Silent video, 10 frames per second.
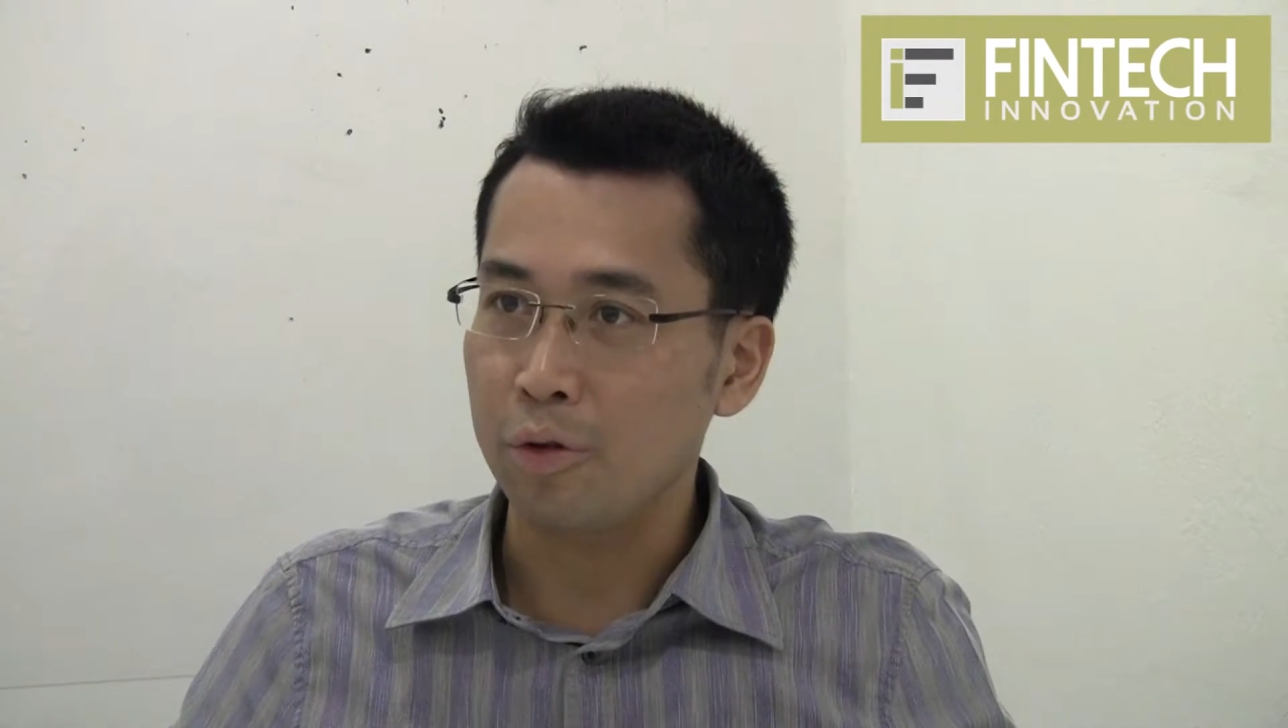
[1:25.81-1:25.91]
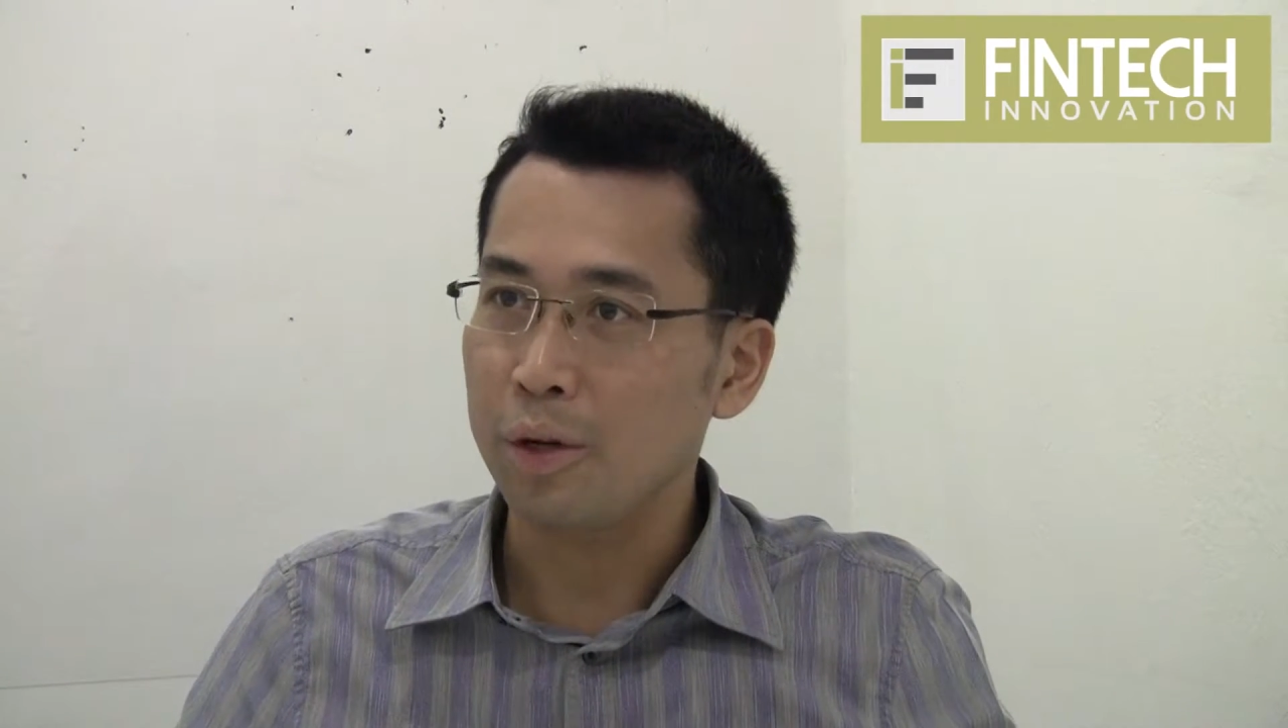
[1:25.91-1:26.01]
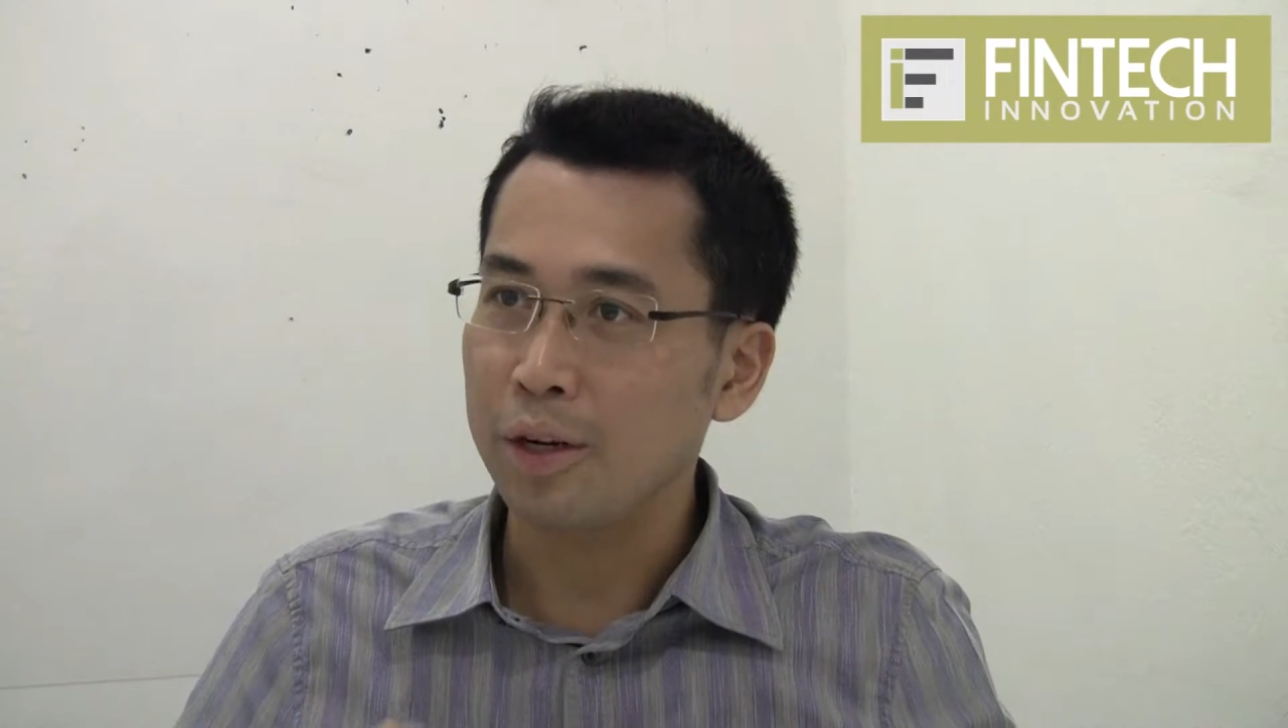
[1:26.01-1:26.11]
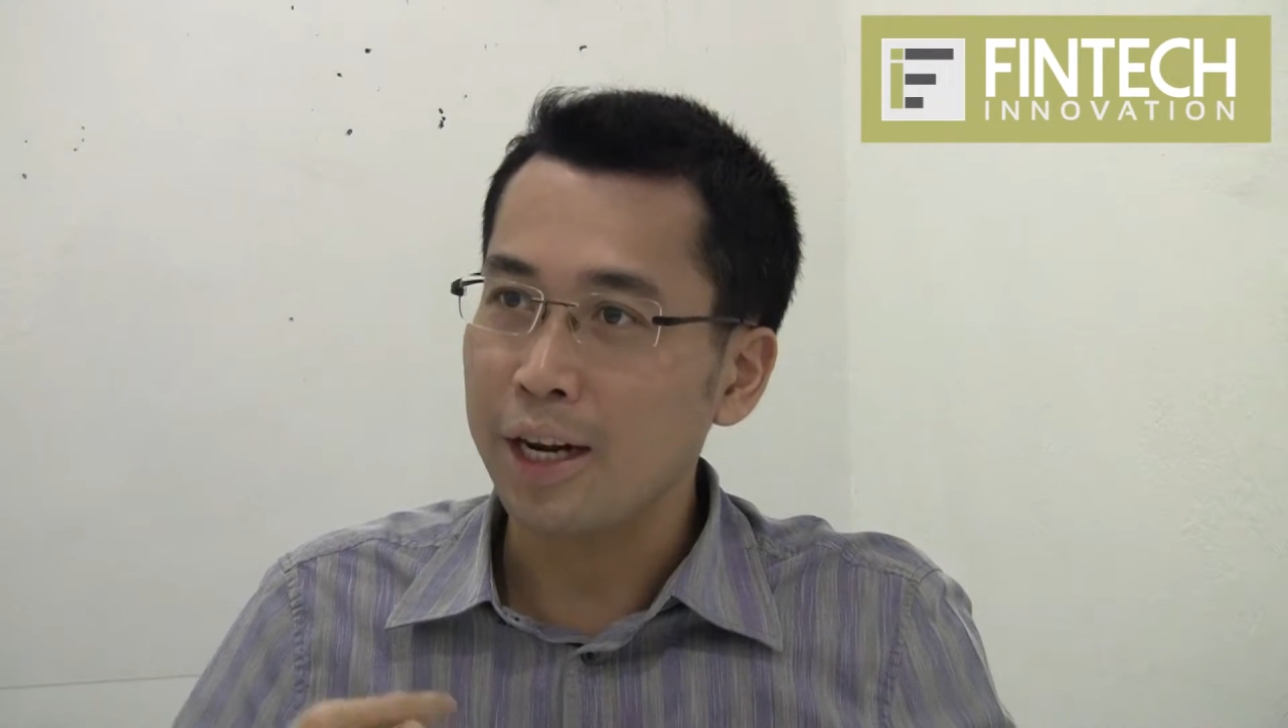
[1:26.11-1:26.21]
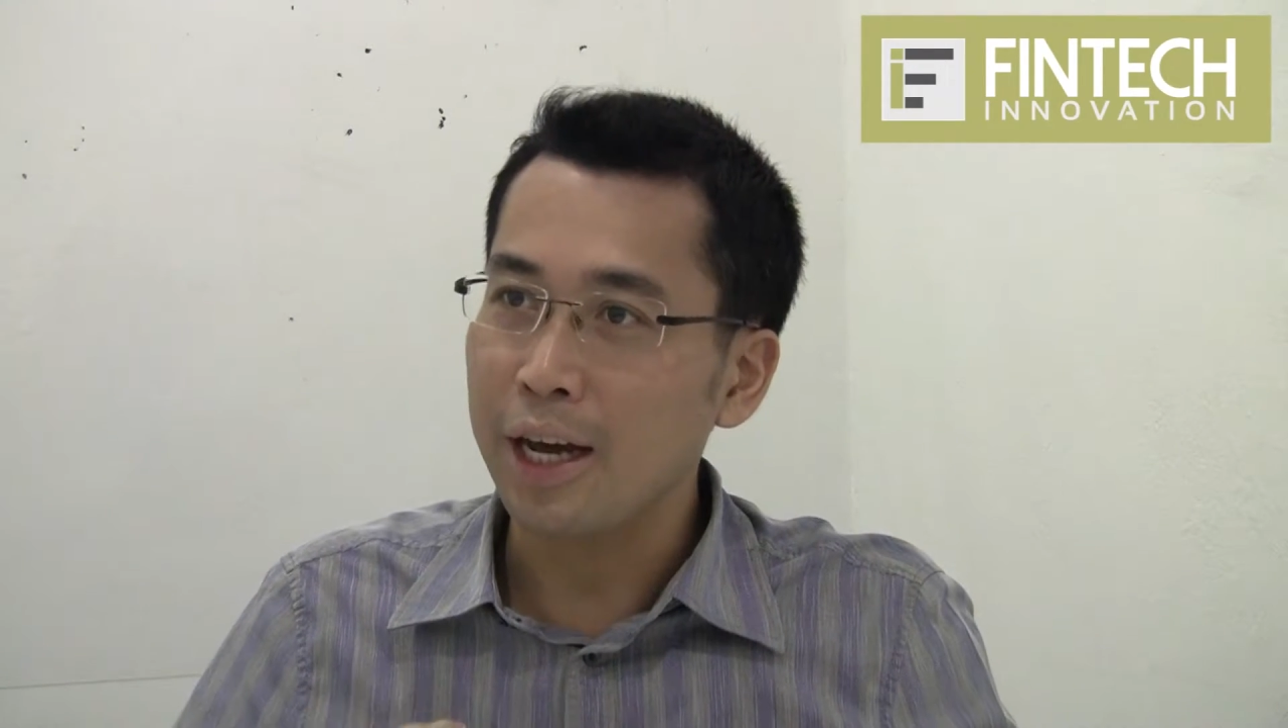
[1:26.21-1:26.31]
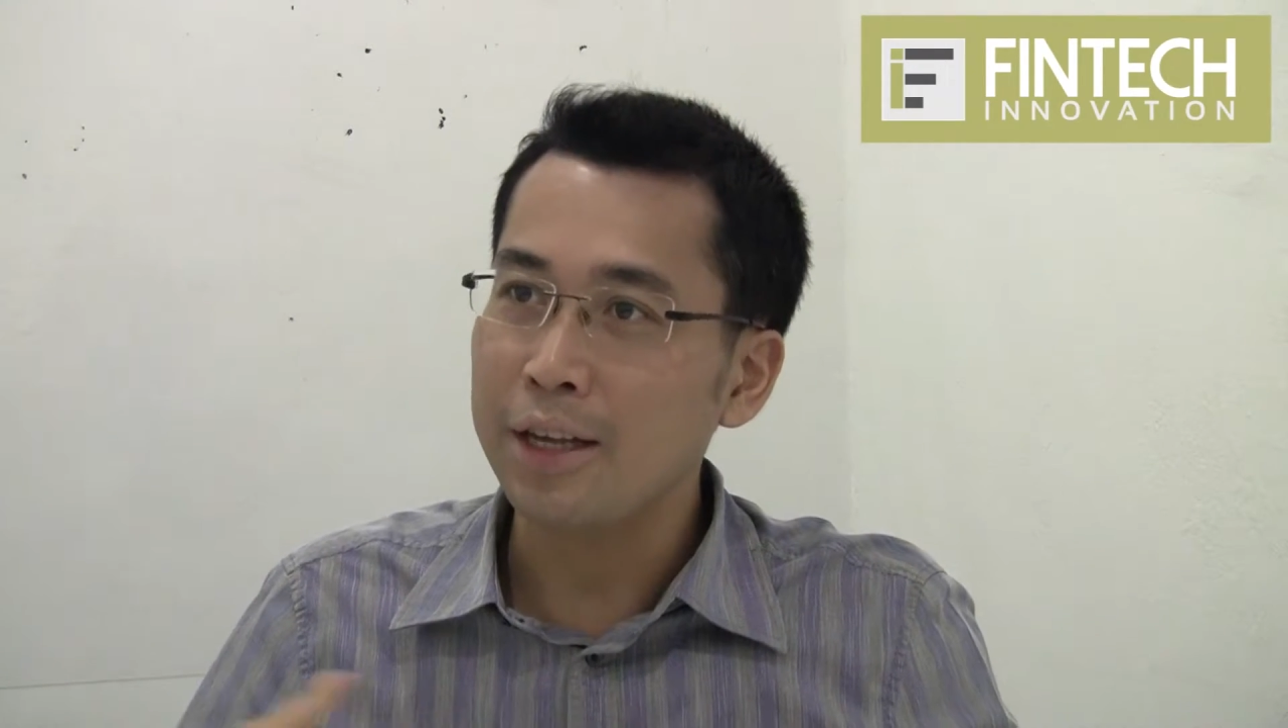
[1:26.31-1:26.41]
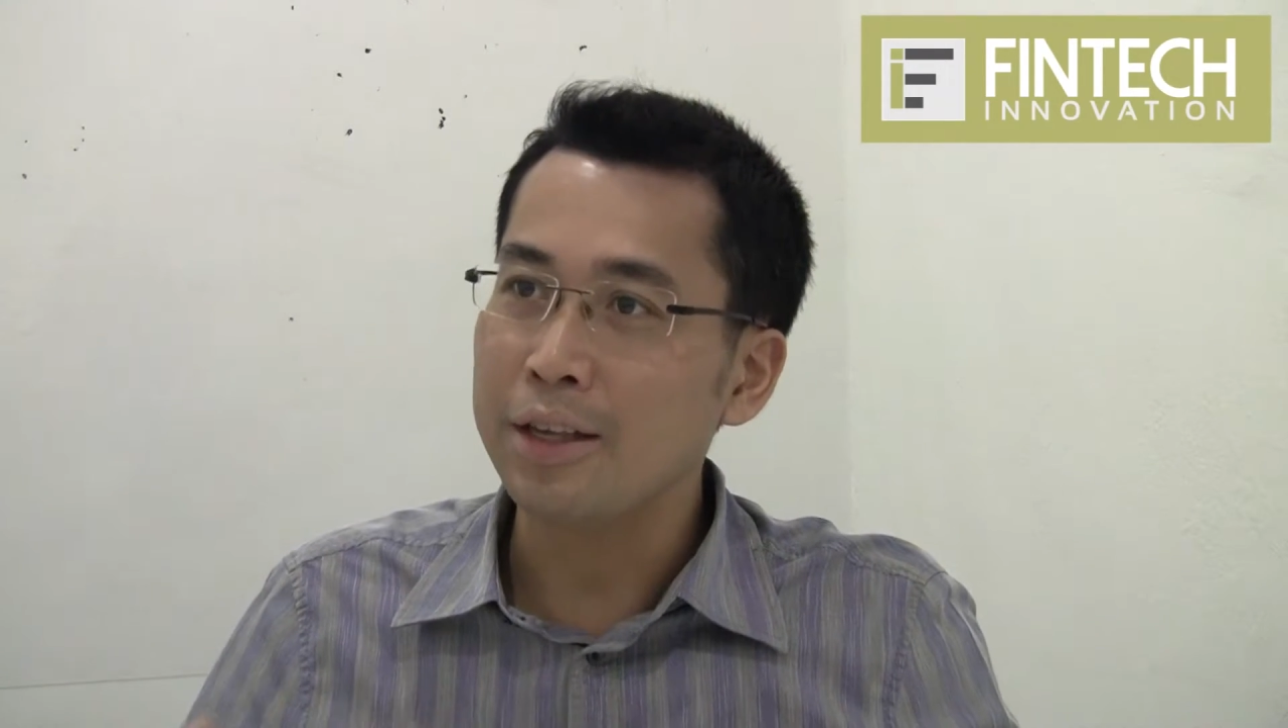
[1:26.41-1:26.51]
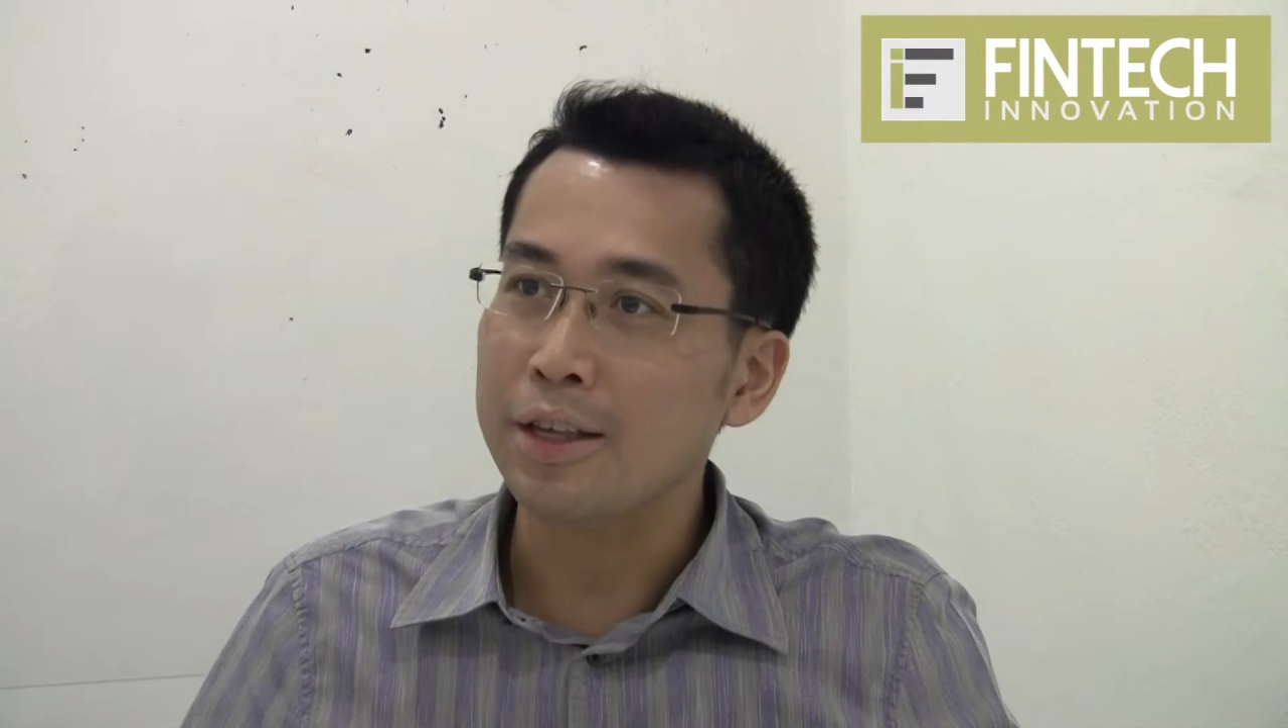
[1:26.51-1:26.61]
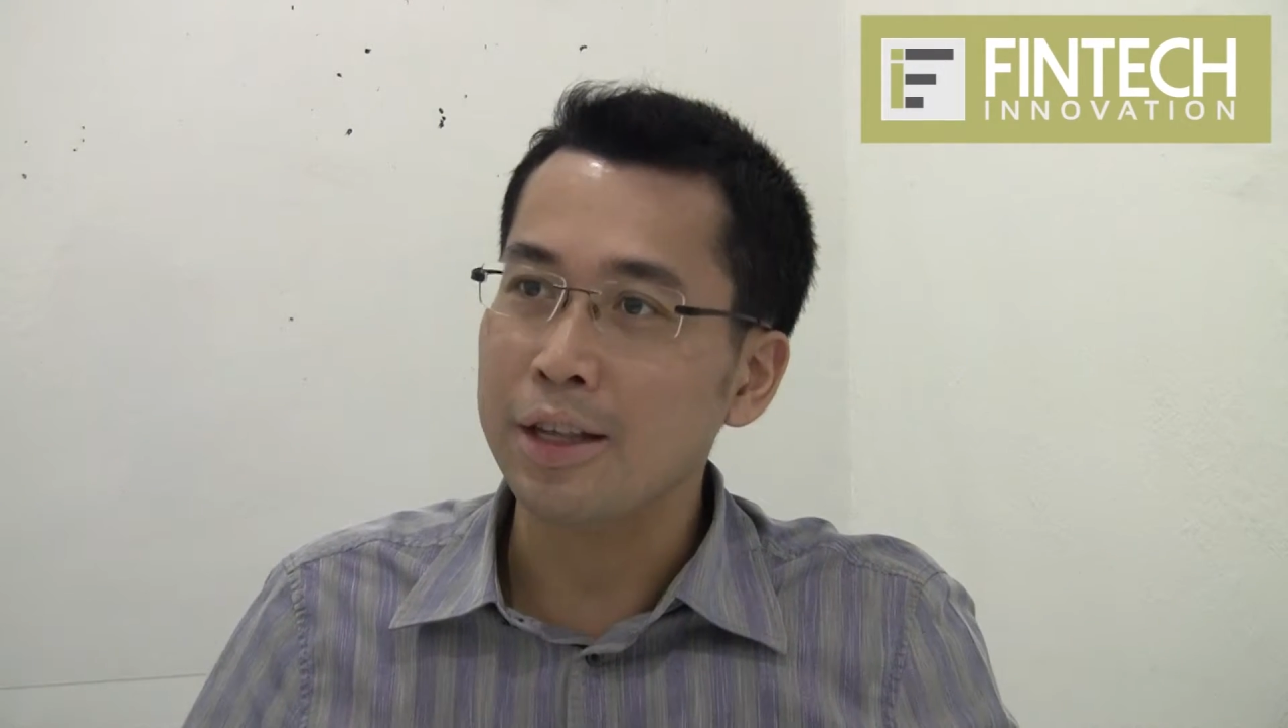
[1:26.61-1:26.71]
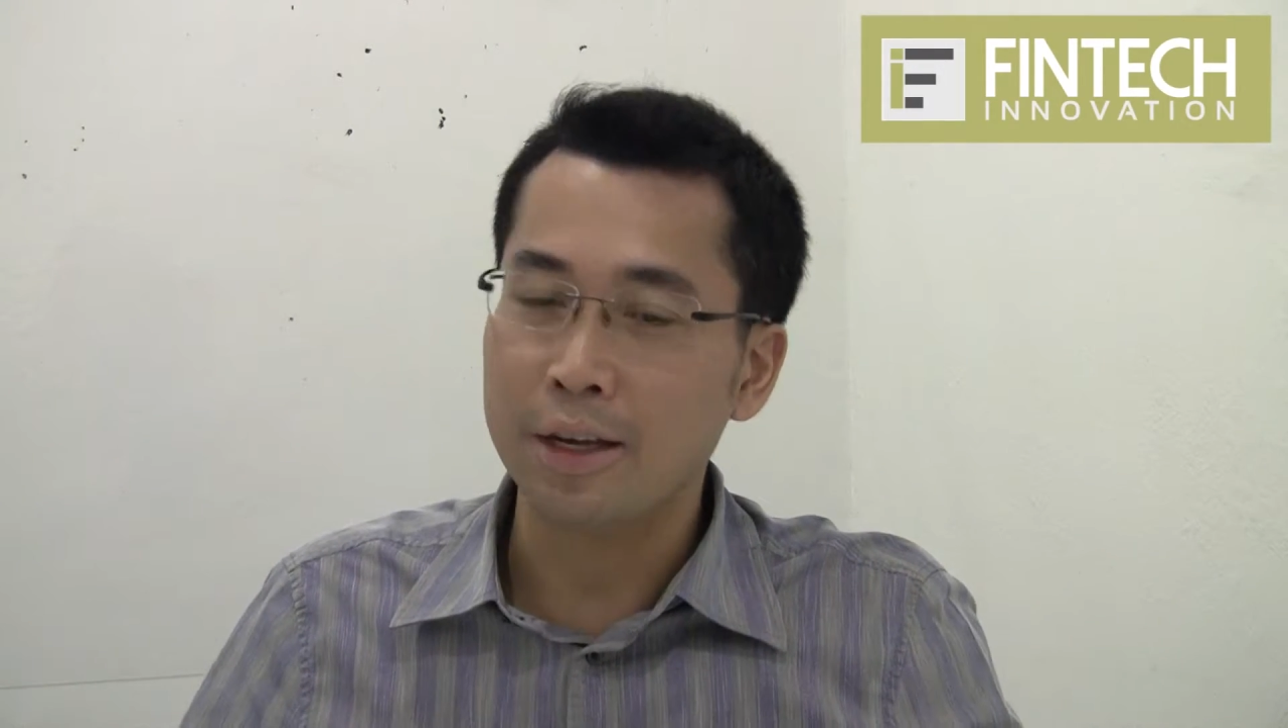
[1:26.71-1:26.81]
But the client
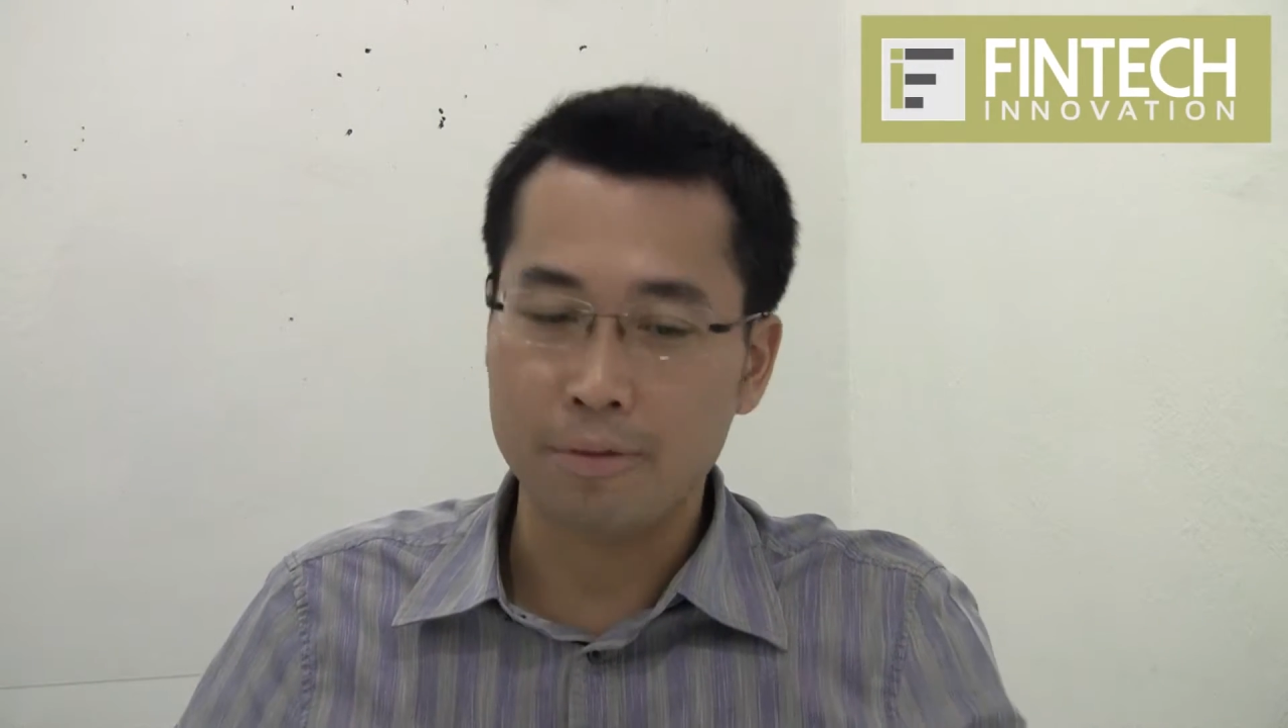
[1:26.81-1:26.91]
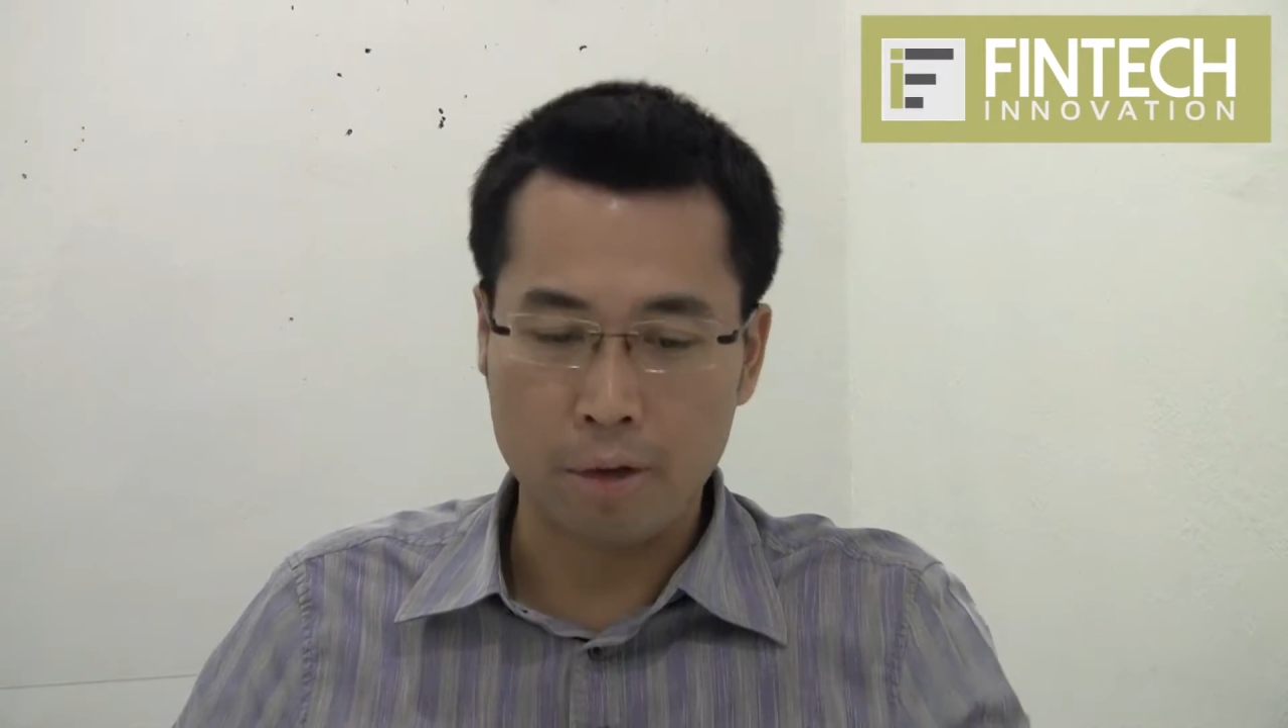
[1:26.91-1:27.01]
is like,